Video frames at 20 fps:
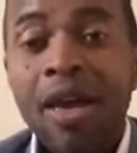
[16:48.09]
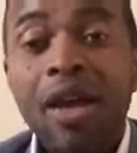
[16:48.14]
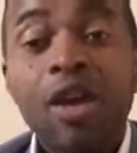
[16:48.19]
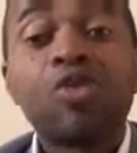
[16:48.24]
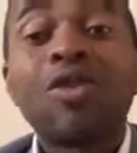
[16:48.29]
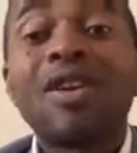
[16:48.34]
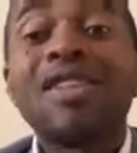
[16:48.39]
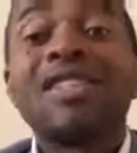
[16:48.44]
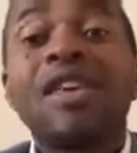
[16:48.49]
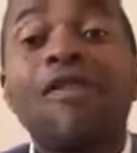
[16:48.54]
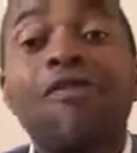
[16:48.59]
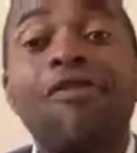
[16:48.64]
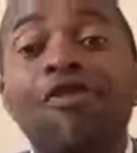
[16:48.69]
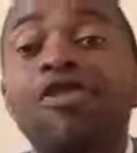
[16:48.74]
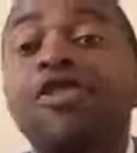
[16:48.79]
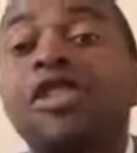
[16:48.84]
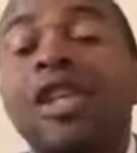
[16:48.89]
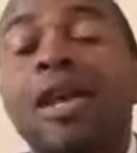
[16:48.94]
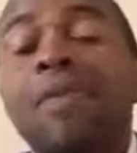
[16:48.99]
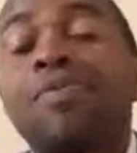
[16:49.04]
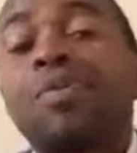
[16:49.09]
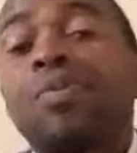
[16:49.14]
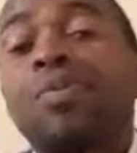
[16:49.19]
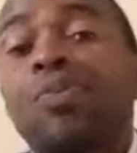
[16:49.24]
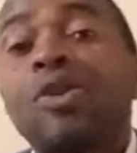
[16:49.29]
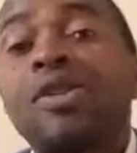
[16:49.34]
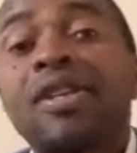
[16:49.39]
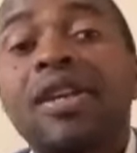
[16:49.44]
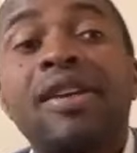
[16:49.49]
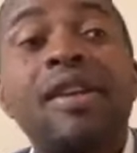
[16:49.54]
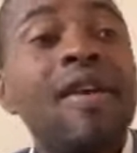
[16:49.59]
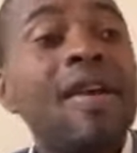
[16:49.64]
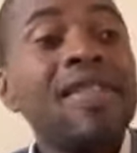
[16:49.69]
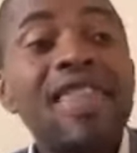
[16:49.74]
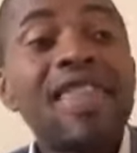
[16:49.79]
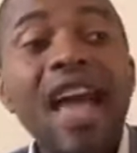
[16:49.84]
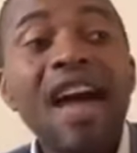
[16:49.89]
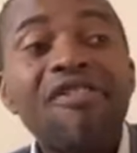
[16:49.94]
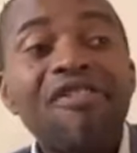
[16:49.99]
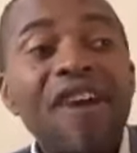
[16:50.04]
It was the footstep portrait.
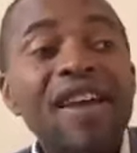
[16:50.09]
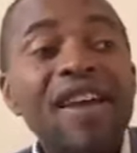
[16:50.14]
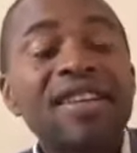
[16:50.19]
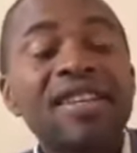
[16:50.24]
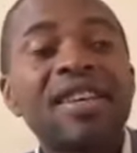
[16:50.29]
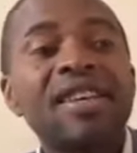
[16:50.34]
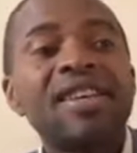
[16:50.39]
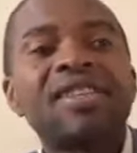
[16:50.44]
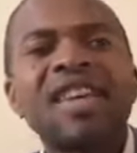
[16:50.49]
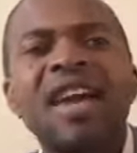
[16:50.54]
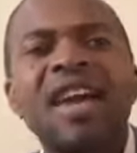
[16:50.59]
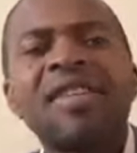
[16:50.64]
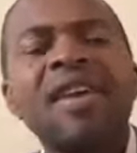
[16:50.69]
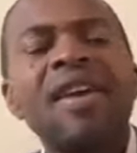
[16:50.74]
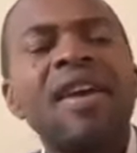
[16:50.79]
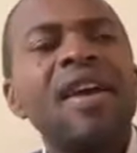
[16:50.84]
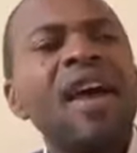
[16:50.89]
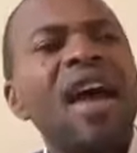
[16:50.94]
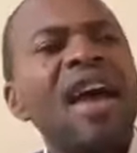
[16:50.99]
They are fighting each other.